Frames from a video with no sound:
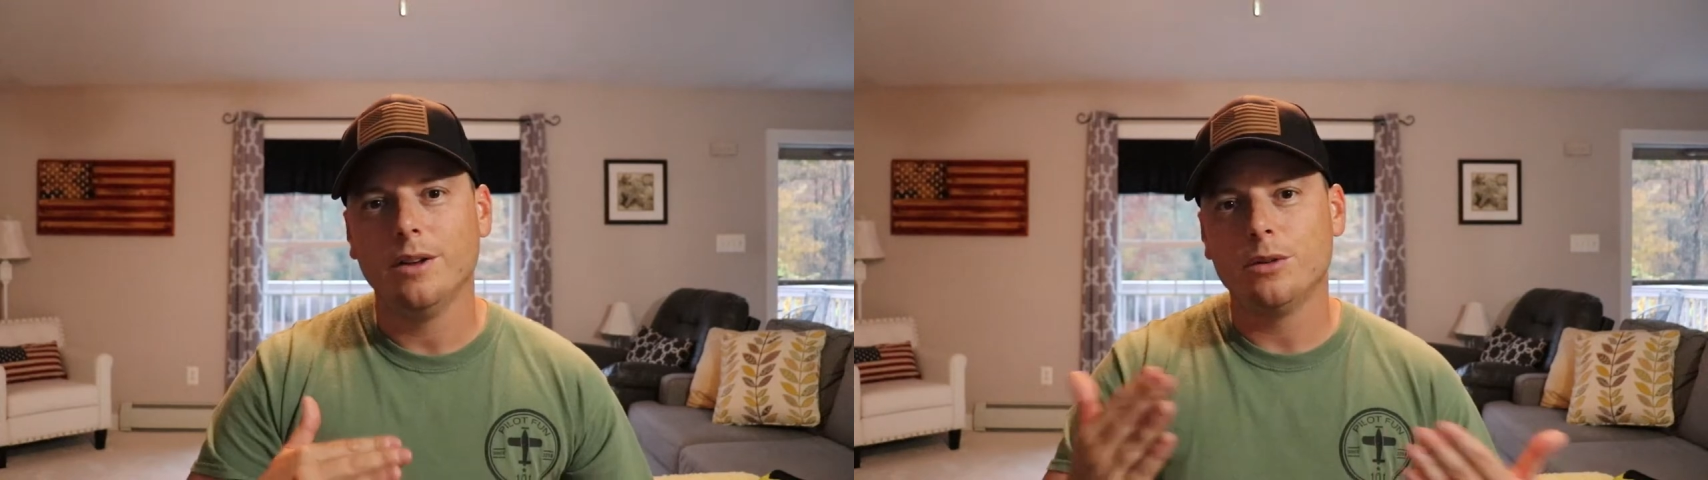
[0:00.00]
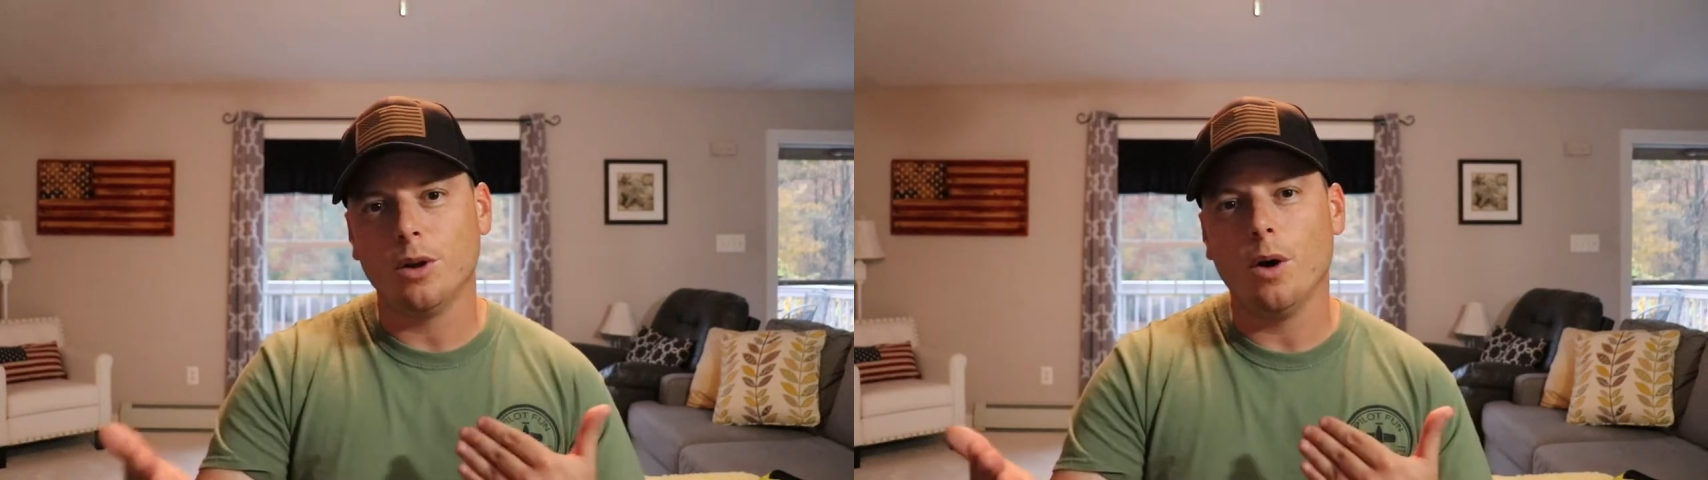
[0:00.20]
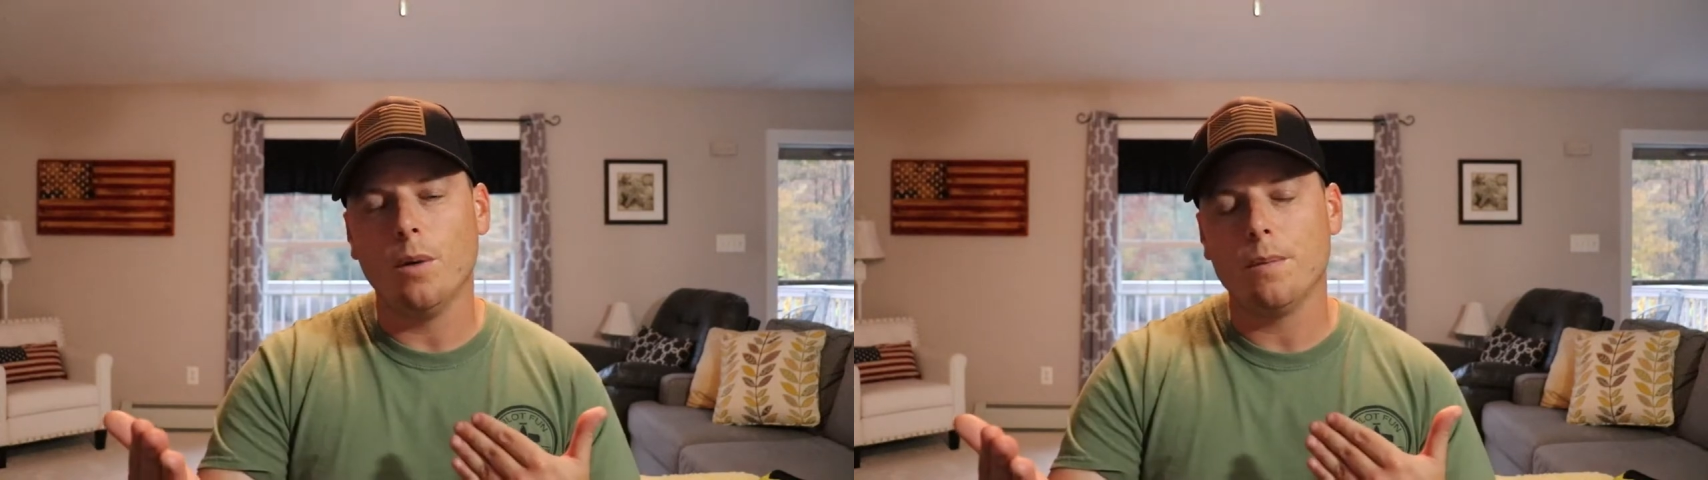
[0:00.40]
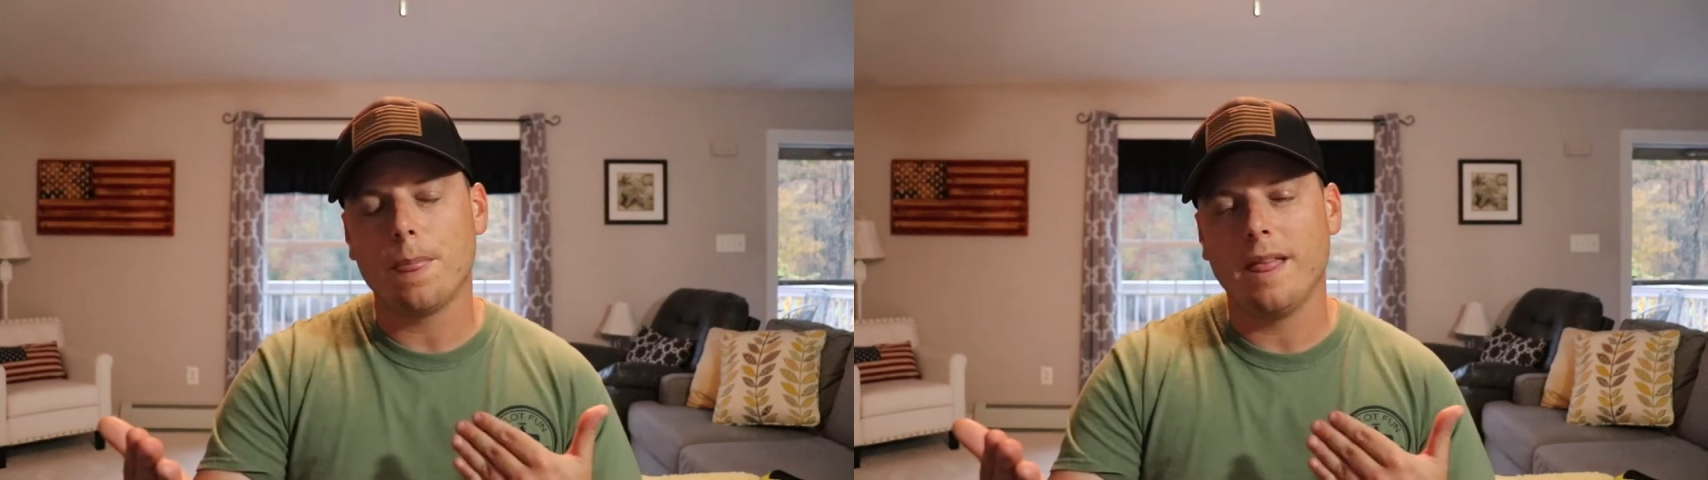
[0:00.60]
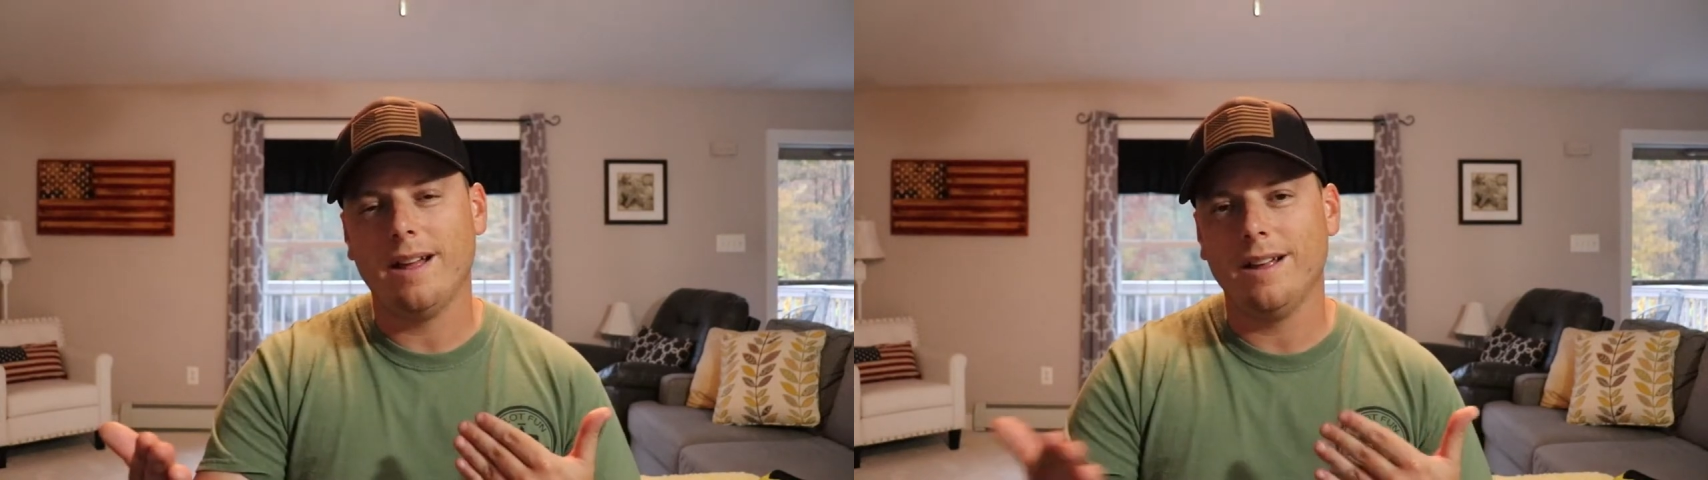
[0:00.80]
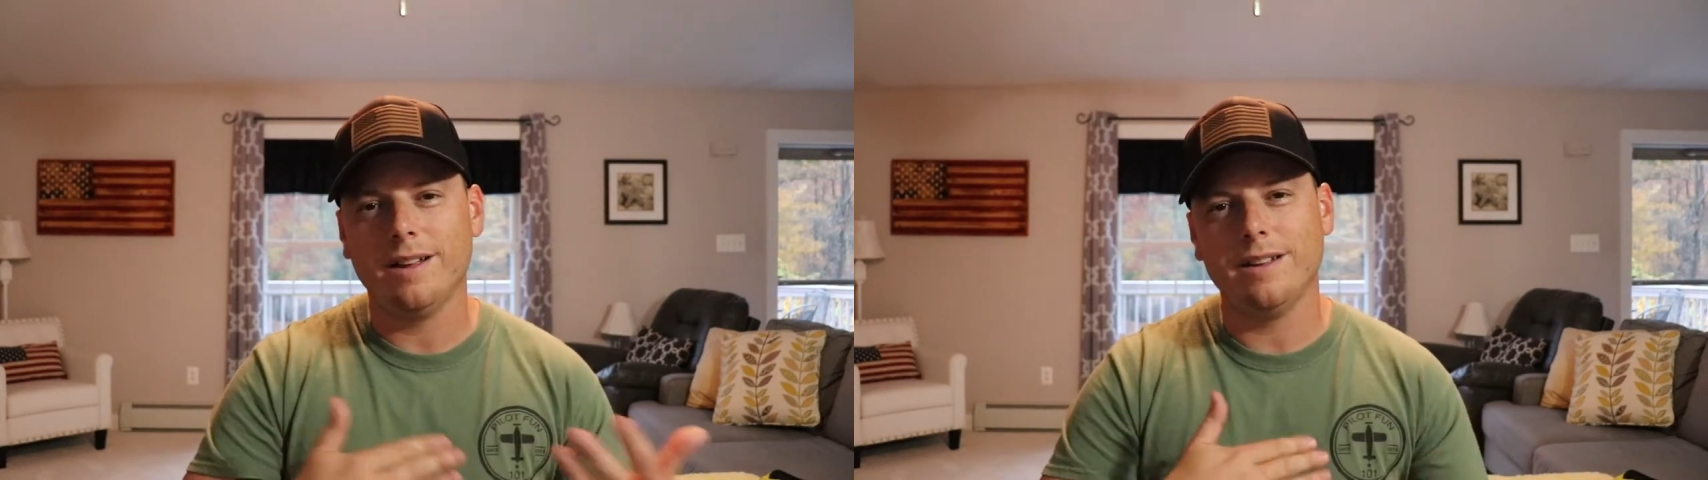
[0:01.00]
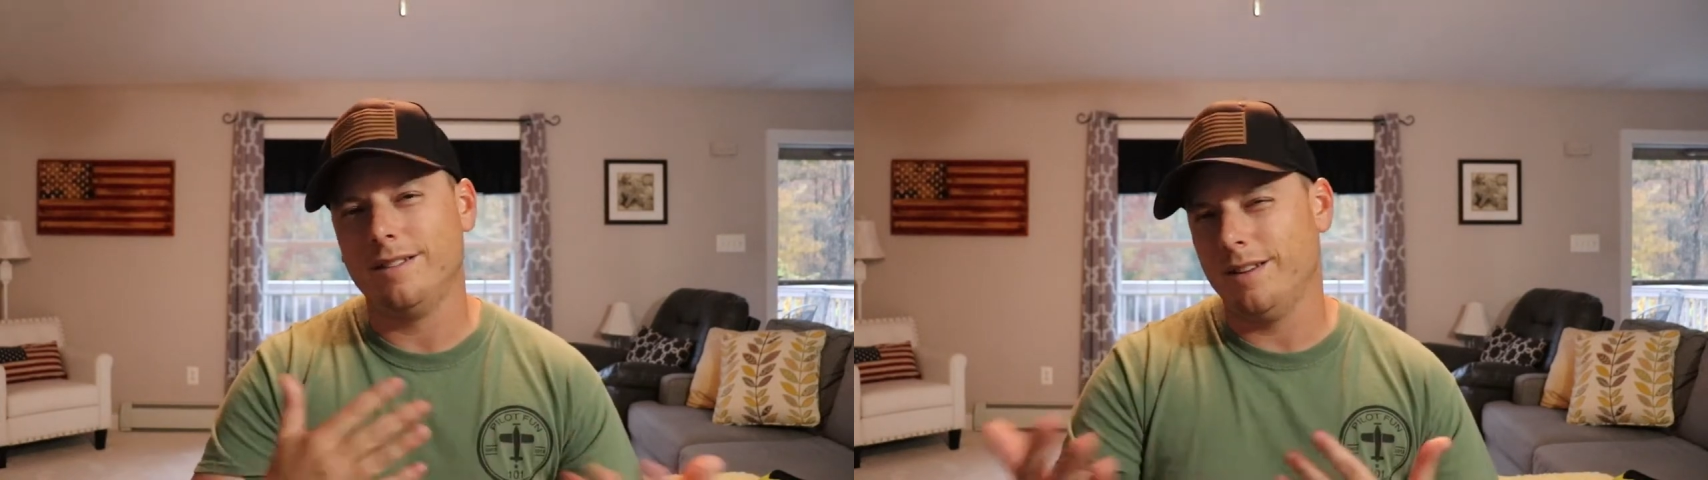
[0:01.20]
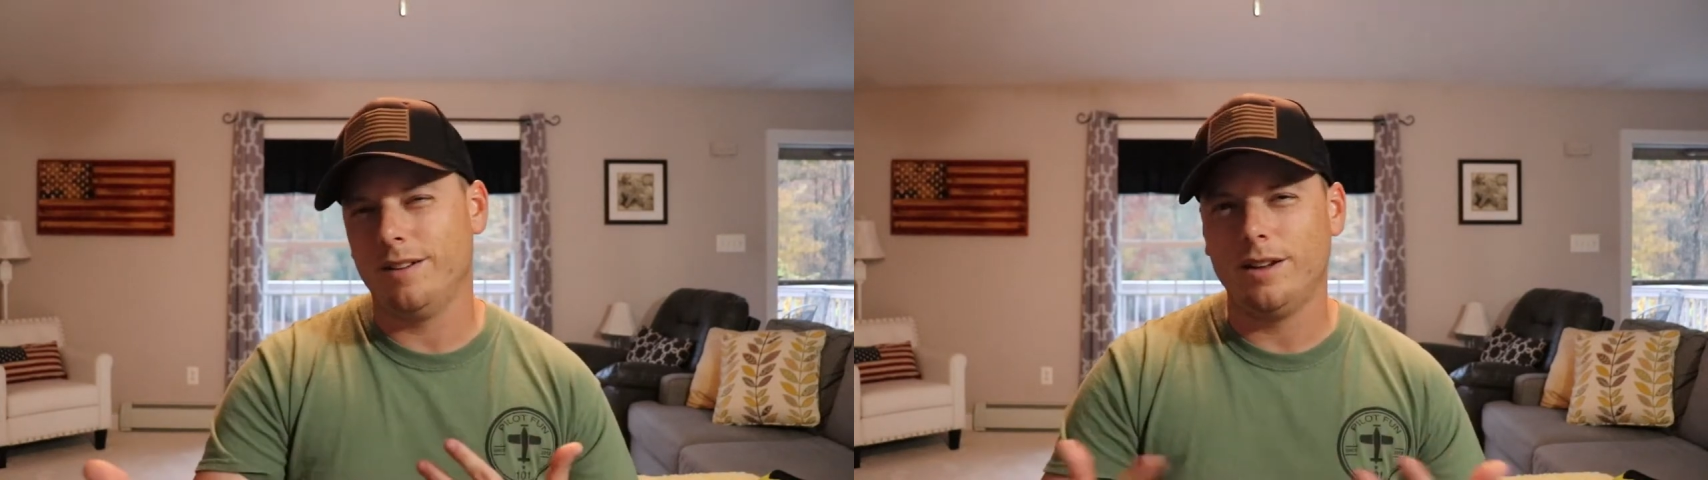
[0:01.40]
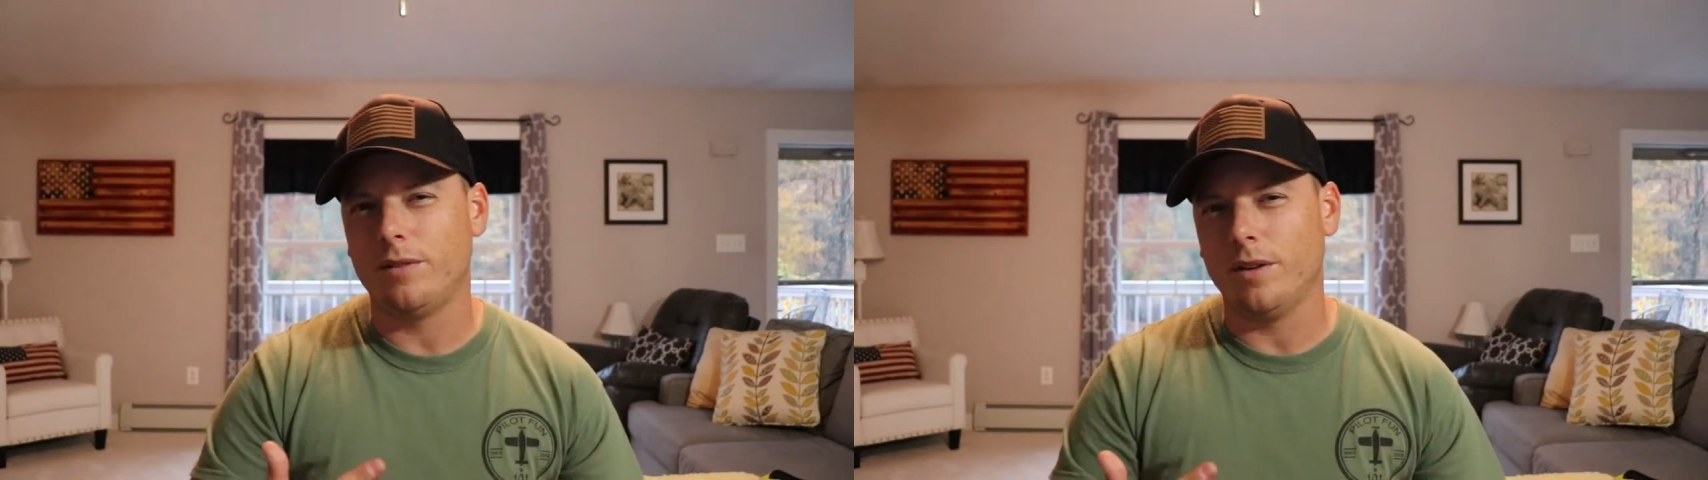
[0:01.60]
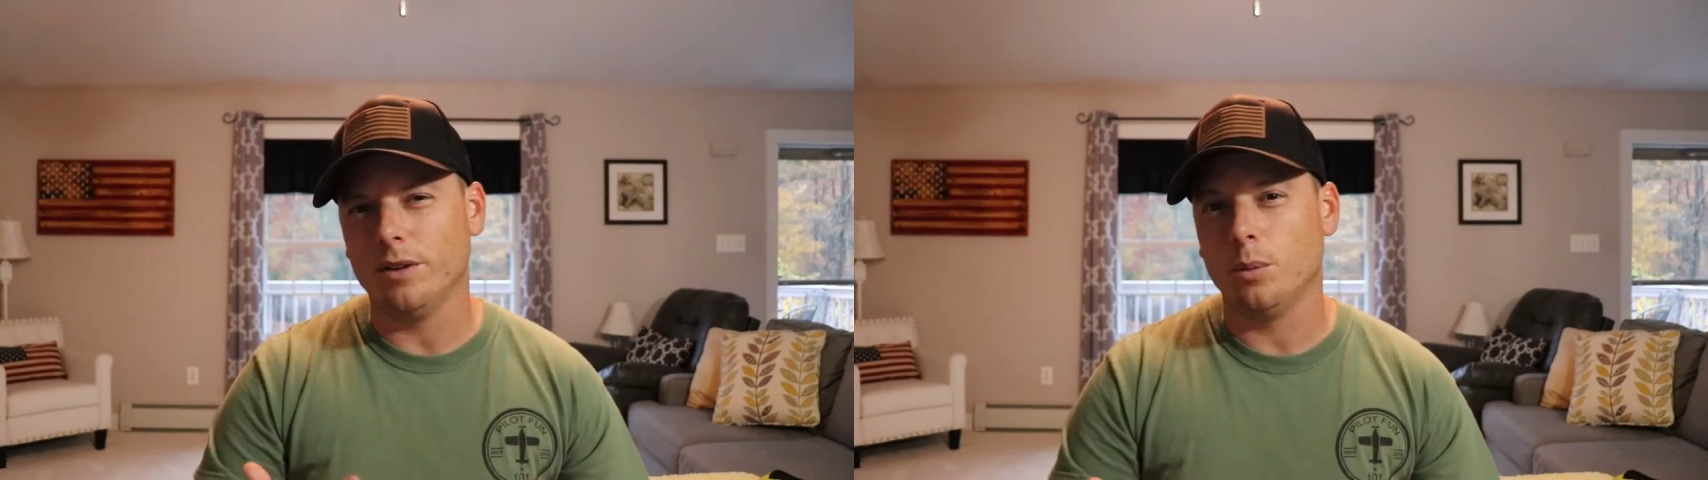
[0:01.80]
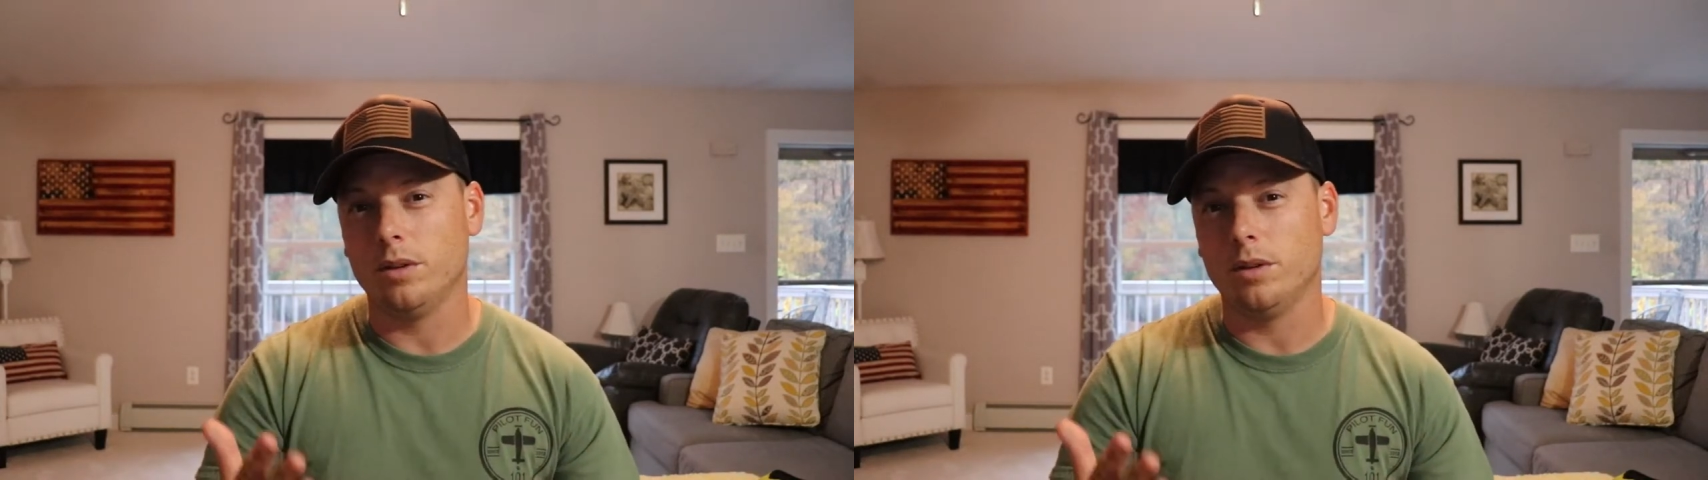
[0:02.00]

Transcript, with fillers: So it, there's a difference.